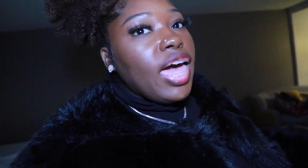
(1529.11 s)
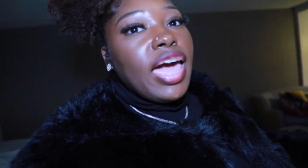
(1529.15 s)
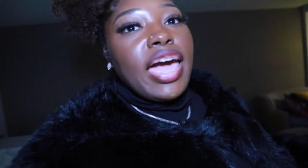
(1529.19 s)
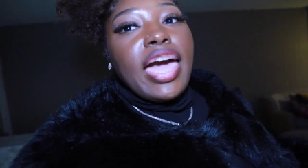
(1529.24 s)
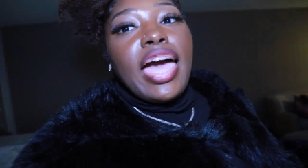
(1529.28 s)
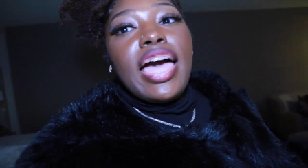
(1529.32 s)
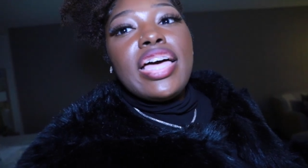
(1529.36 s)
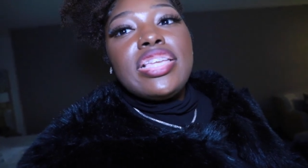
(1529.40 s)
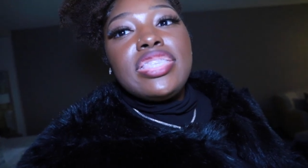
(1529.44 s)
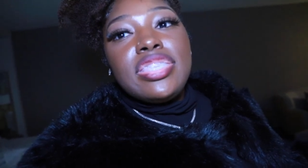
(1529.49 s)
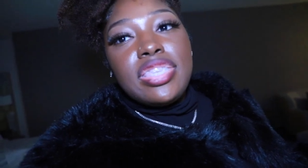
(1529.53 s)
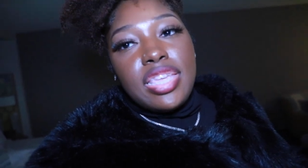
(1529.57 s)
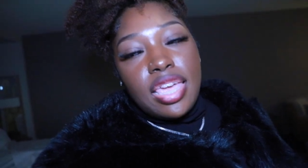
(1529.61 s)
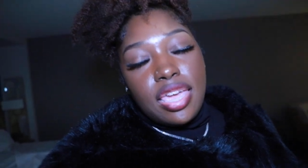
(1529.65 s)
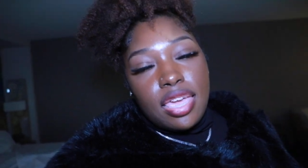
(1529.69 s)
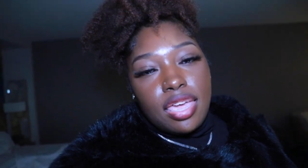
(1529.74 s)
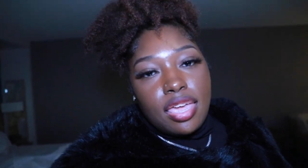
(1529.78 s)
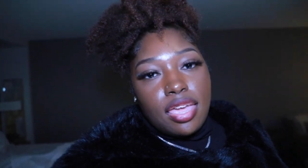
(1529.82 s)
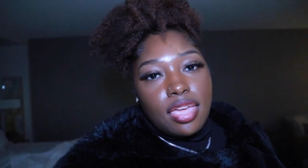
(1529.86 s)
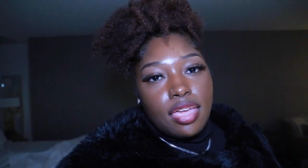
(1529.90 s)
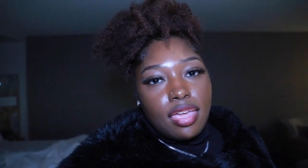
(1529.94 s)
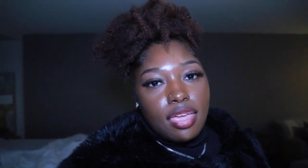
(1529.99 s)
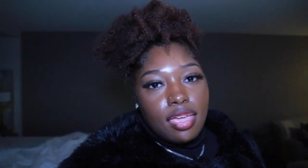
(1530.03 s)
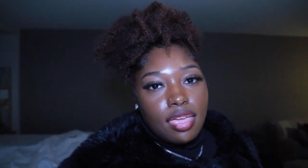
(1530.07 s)
Like I
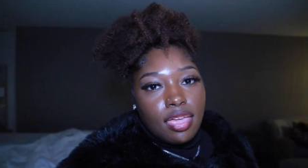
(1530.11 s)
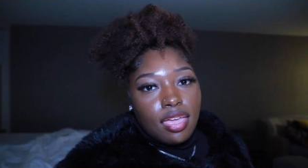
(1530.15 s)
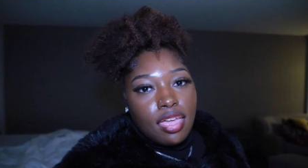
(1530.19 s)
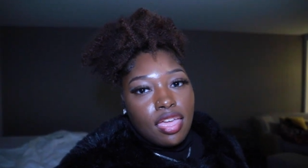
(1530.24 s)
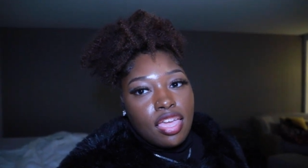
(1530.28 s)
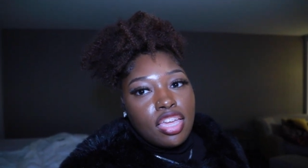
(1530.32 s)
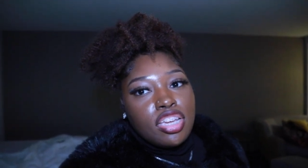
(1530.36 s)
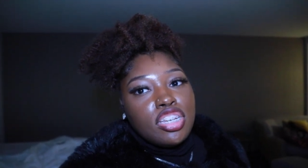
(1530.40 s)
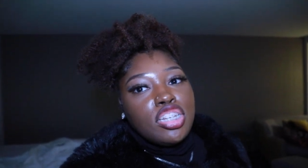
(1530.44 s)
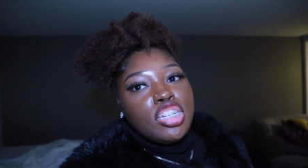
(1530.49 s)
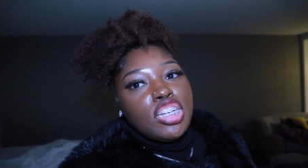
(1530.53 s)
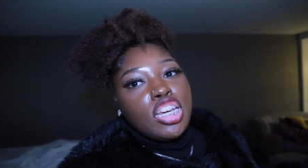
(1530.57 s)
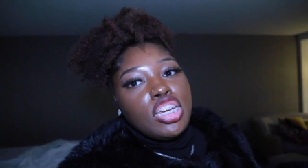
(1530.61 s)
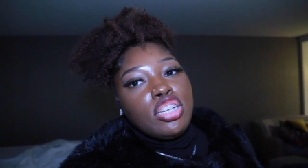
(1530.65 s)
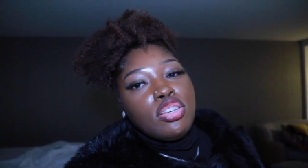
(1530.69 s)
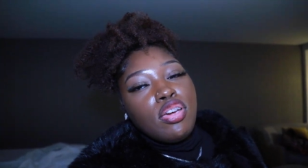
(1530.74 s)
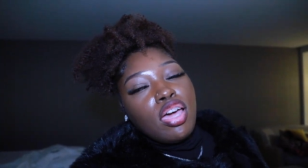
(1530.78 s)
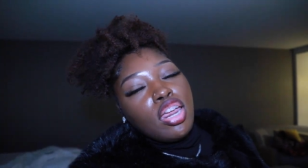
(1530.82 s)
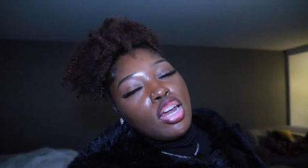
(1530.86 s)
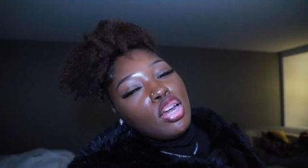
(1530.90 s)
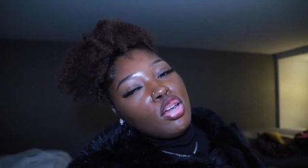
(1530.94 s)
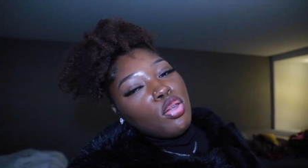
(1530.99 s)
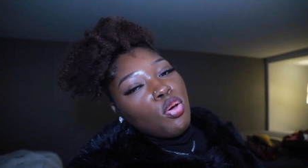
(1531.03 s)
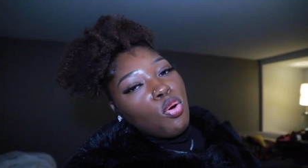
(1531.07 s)
said, have a good she meal.
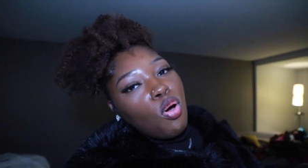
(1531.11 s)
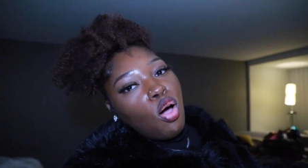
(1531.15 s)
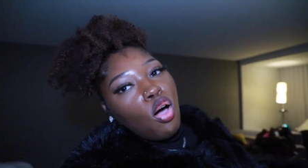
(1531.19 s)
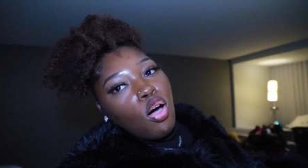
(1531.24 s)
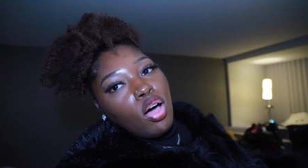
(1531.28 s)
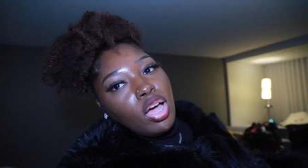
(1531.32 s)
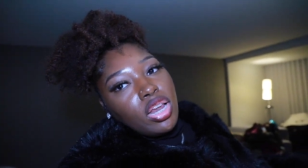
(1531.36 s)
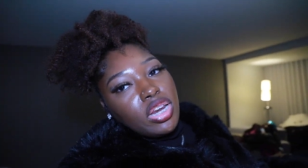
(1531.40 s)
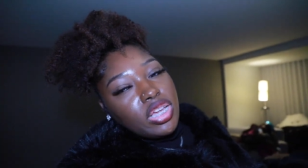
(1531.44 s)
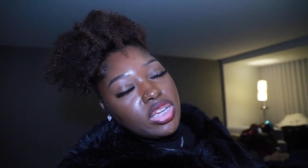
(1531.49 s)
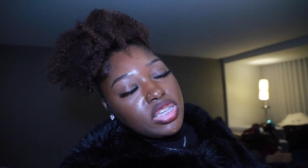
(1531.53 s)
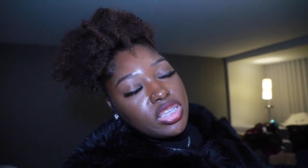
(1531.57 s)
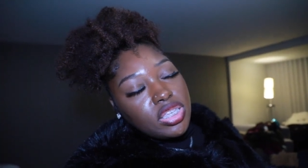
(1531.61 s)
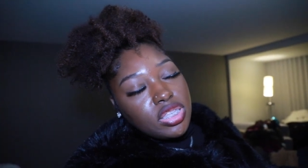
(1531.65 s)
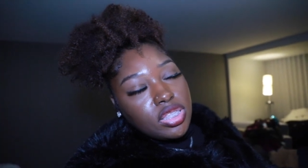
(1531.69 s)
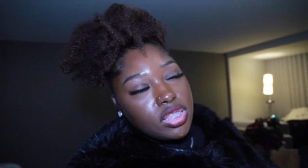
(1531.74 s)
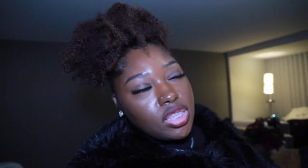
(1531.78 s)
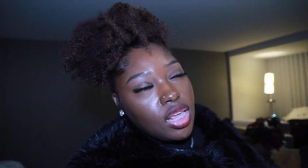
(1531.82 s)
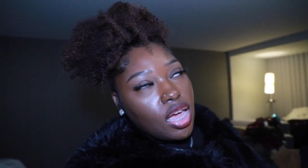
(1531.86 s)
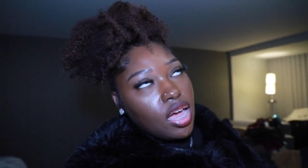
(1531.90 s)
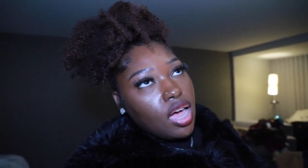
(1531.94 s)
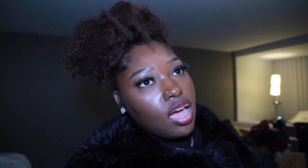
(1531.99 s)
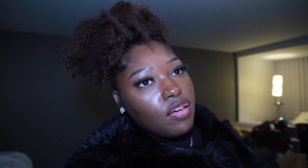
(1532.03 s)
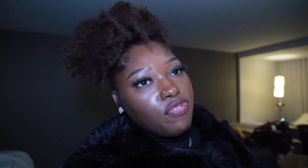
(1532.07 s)
Trying to do all this
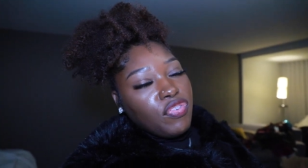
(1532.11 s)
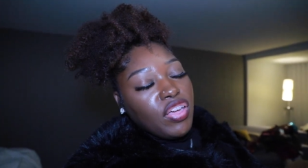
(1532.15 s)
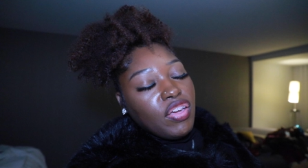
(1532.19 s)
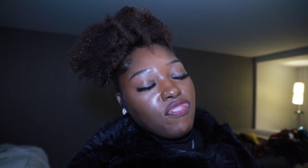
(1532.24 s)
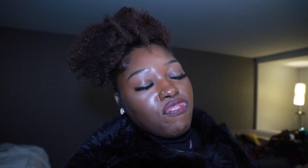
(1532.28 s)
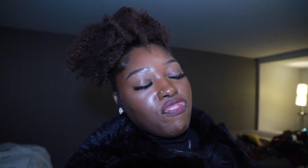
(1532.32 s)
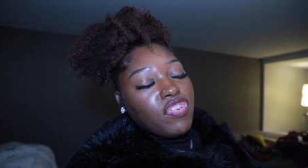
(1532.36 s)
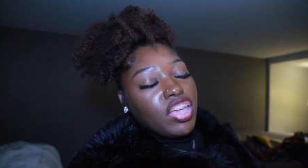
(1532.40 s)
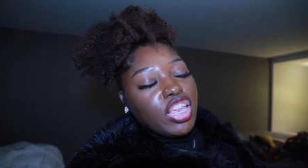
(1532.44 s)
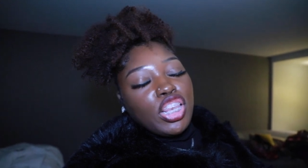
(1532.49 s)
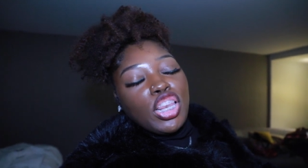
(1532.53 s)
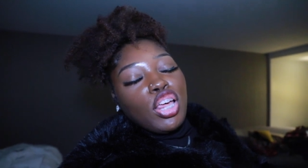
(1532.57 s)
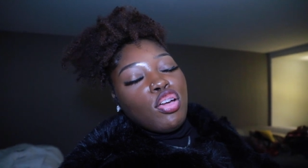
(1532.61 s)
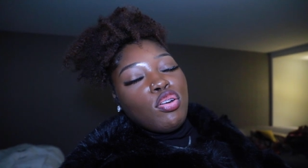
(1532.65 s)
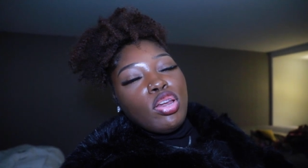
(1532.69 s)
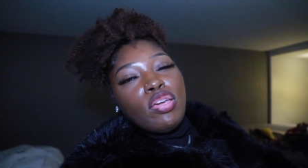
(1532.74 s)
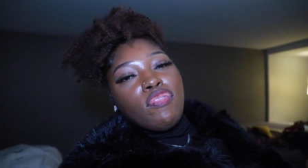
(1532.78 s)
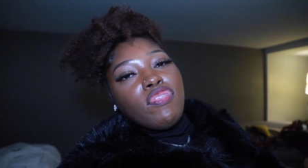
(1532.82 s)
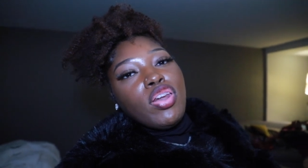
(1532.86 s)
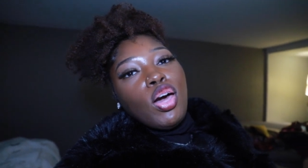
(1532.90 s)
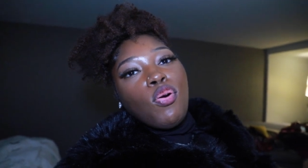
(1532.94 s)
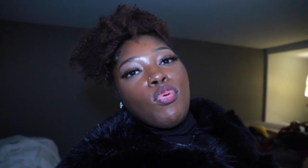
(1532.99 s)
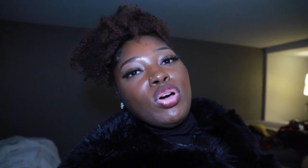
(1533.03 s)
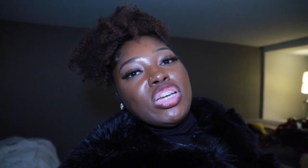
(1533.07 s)
stuff and don't
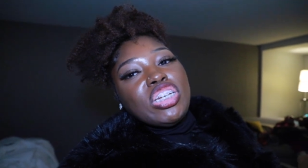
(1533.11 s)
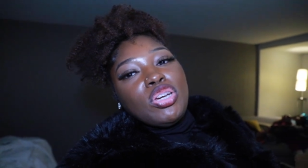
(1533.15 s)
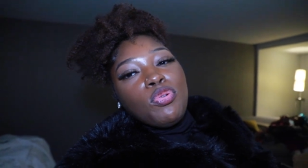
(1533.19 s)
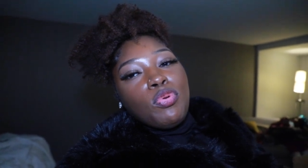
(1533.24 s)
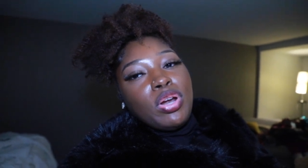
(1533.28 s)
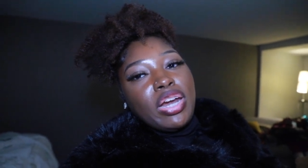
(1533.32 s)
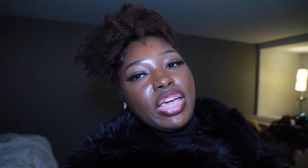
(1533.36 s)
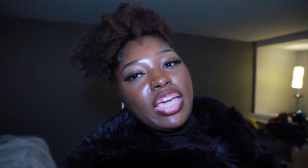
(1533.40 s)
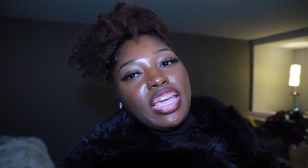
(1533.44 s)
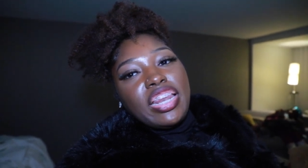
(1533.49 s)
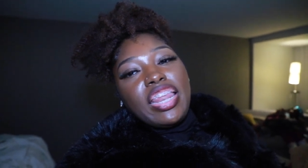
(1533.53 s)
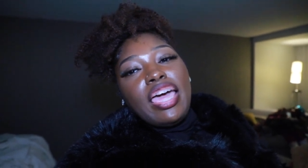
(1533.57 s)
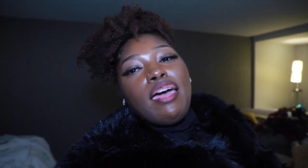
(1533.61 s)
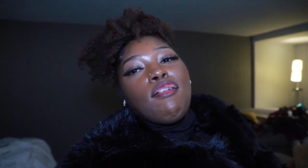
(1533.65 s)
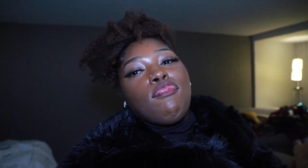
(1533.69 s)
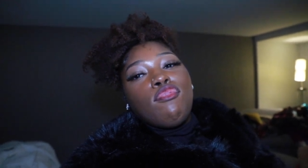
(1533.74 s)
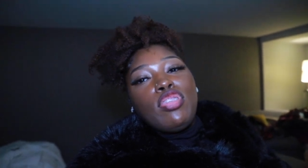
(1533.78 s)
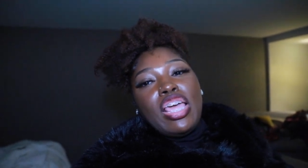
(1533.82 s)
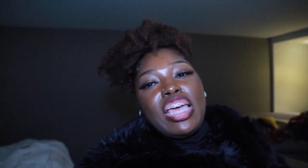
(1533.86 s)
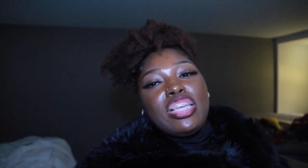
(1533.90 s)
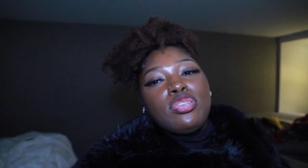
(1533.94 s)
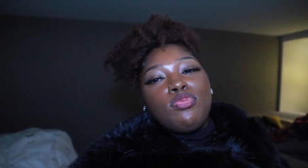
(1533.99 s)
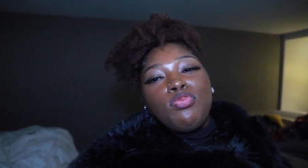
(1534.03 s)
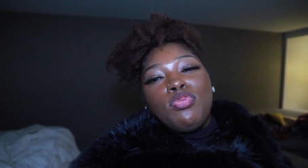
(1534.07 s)
even know what you want to eat.
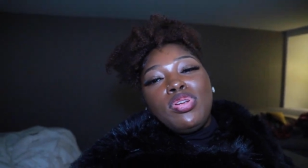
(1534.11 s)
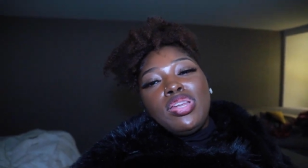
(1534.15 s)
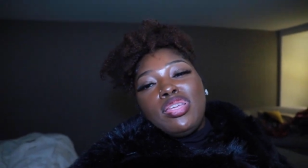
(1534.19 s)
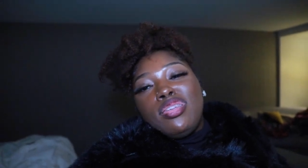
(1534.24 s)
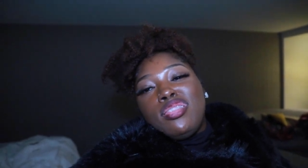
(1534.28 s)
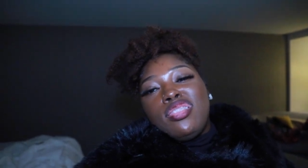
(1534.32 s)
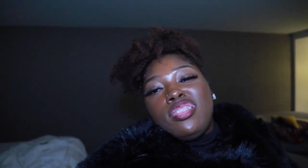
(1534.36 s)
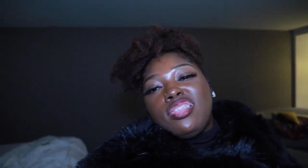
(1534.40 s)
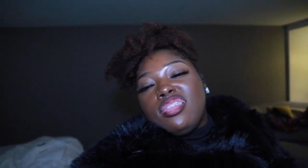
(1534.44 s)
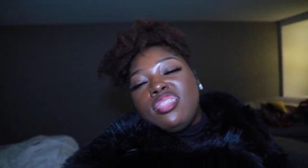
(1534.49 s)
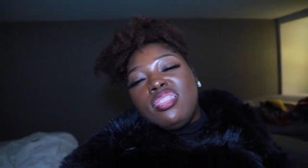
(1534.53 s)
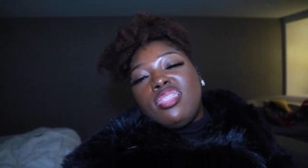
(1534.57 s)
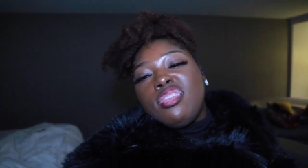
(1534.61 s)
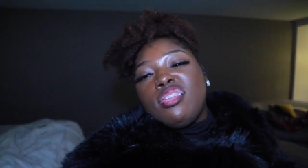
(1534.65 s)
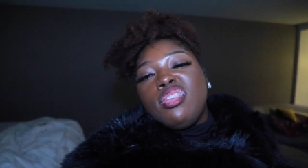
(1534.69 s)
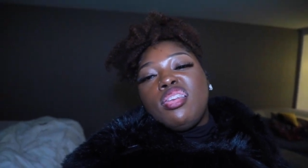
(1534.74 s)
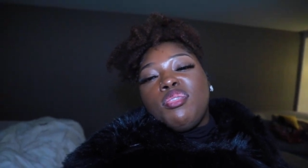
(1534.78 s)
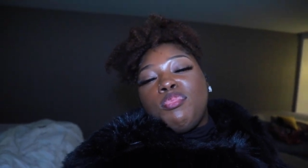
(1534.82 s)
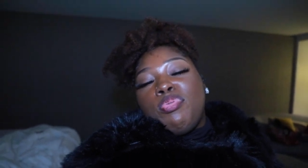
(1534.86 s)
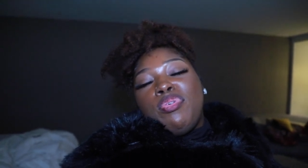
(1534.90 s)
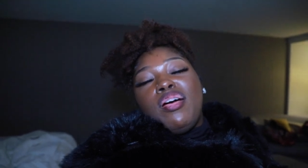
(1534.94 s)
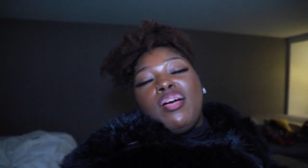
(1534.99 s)
That that's really the the, the